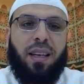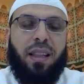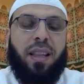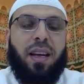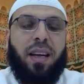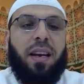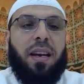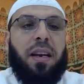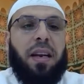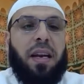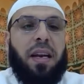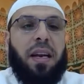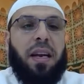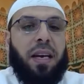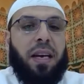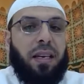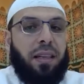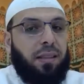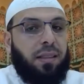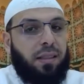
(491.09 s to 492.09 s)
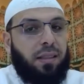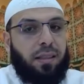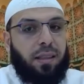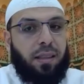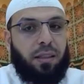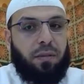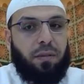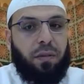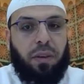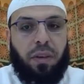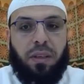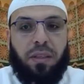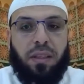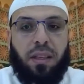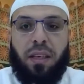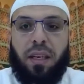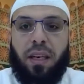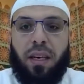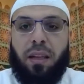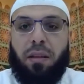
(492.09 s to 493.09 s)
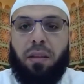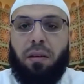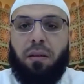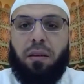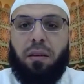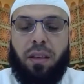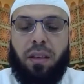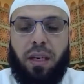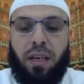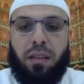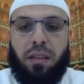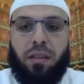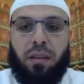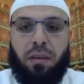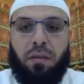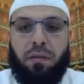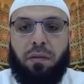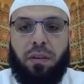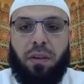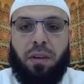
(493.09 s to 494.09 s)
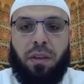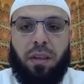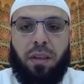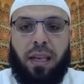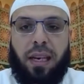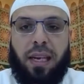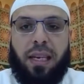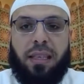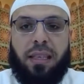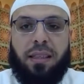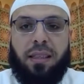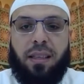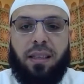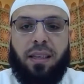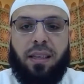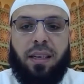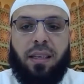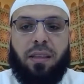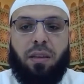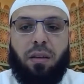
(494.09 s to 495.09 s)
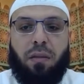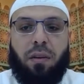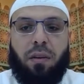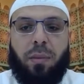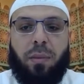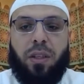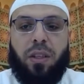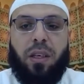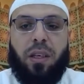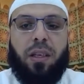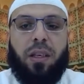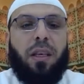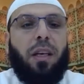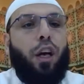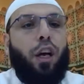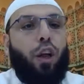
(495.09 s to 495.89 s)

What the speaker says: The nights, as far as the nights of the last 10 nights of Ramadan,